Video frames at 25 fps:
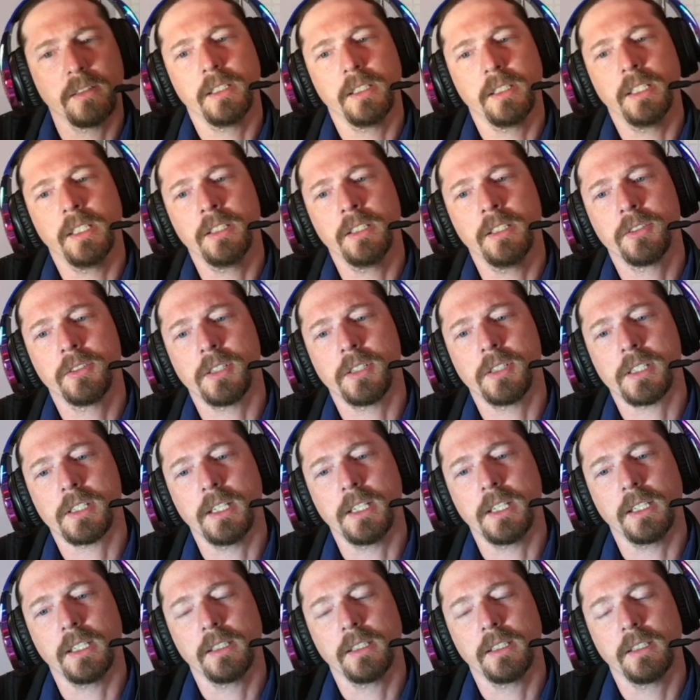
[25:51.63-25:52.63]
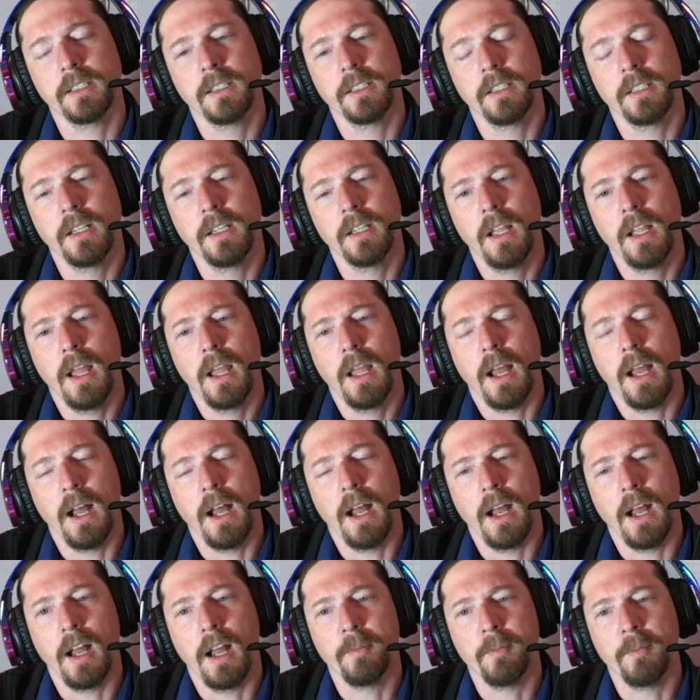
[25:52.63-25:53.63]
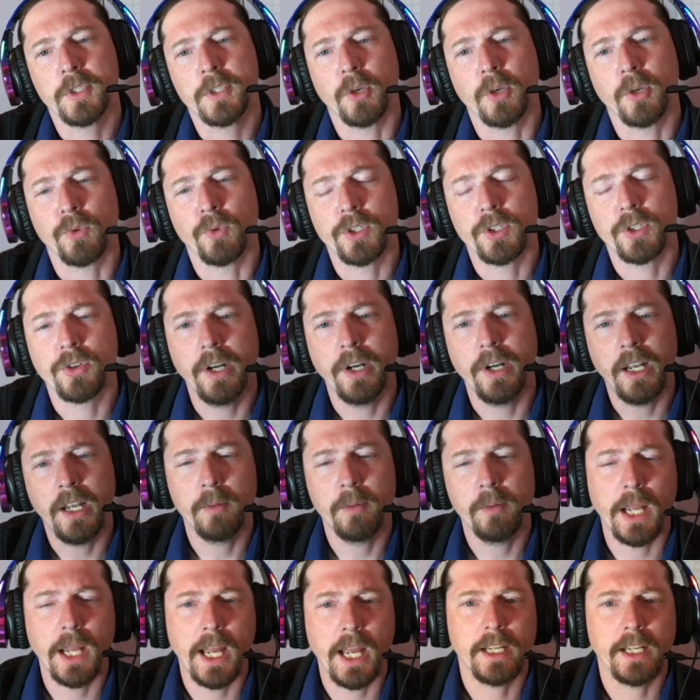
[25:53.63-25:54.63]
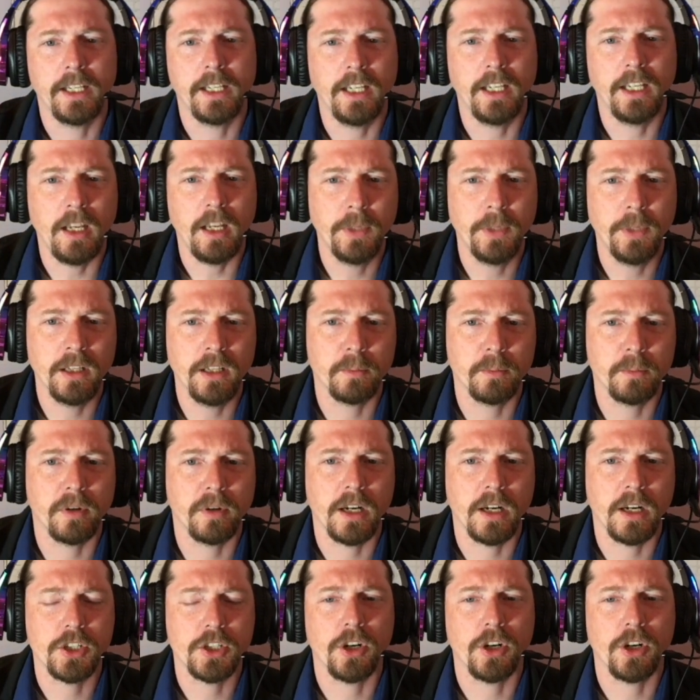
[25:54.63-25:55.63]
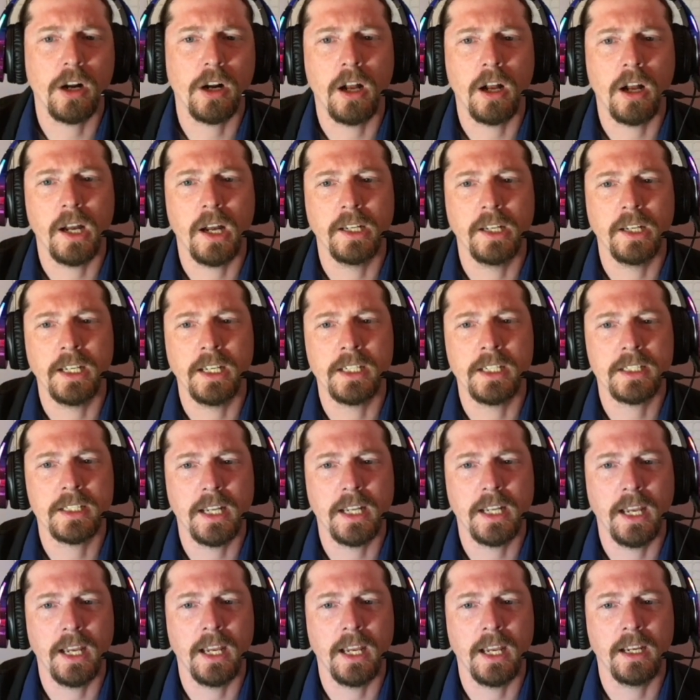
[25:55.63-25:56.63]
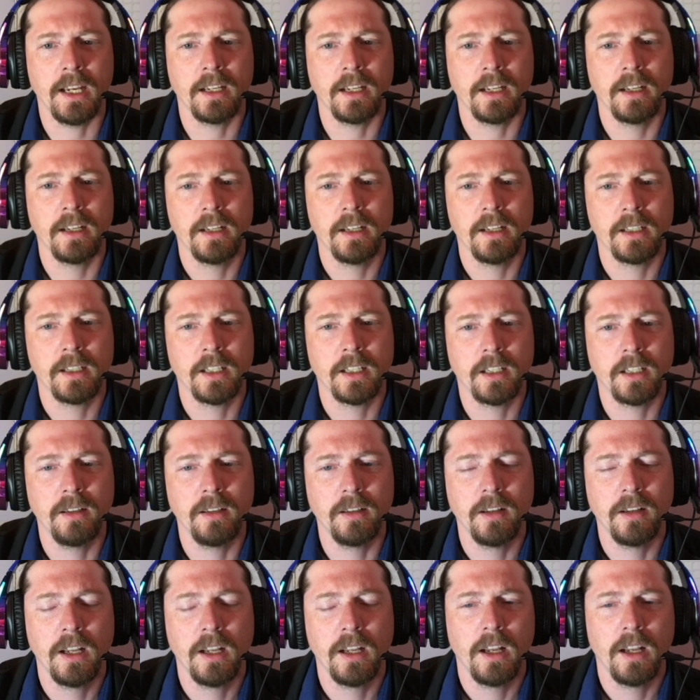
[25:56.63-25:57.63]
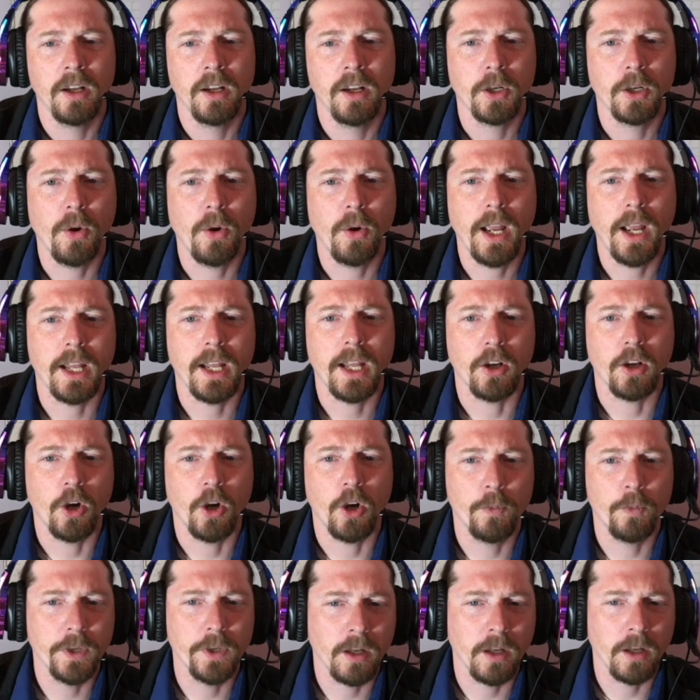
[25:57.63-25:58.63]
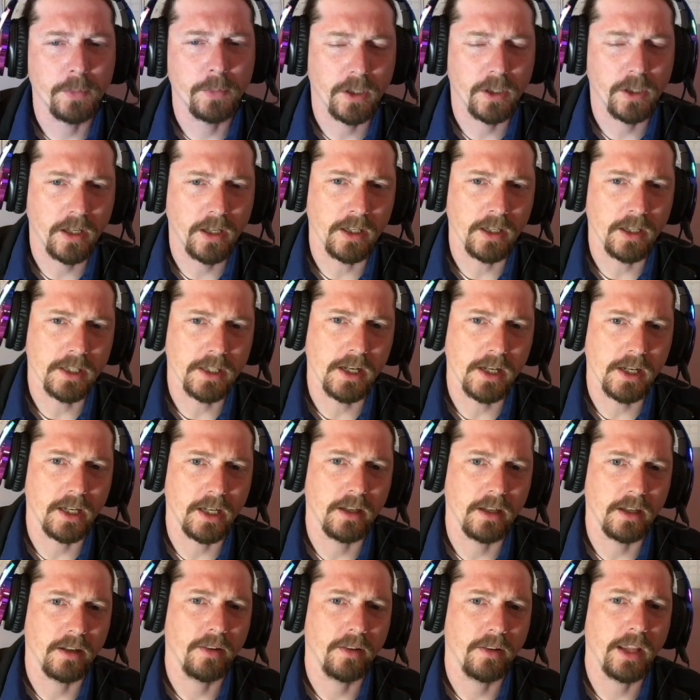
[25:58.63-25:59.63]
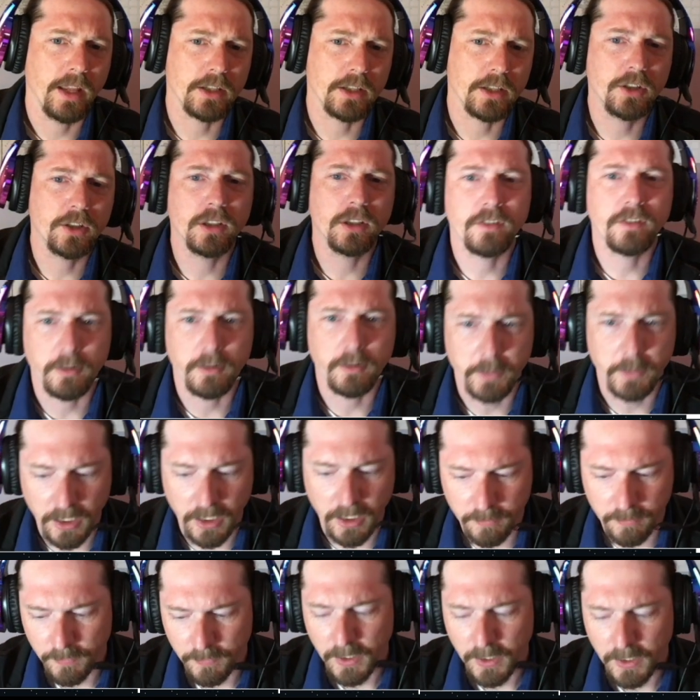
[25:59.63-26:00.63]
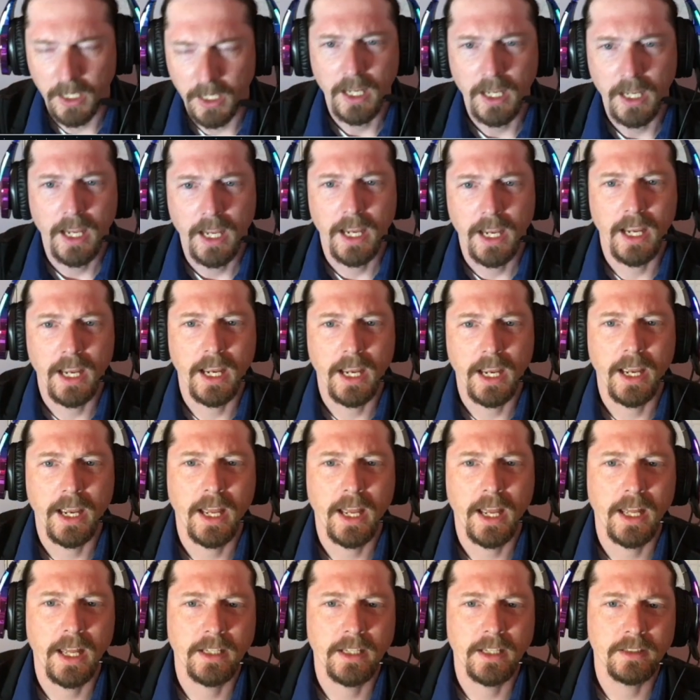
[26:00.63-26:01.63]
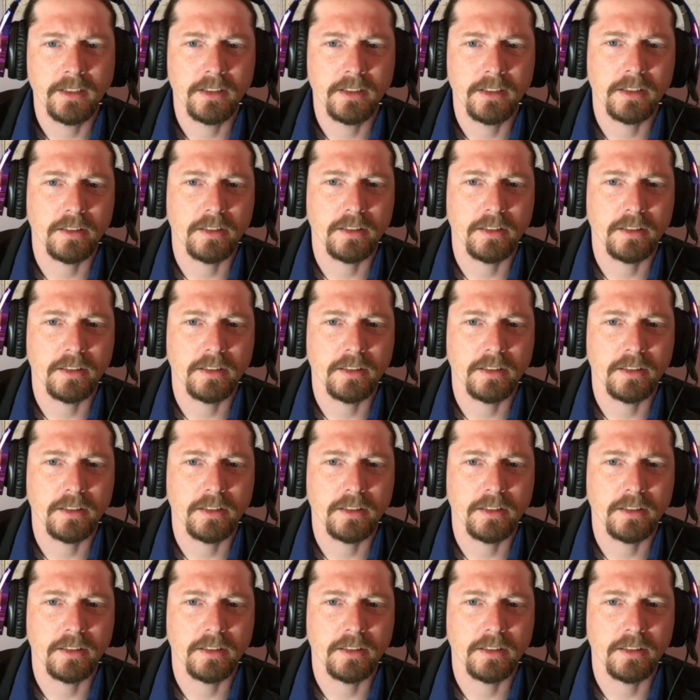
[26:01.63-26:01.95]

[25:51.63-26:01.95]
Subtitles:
Interesting. So retreating back, keeping the pressure on, and saying, go ahead, open up your king side. That's good for me. And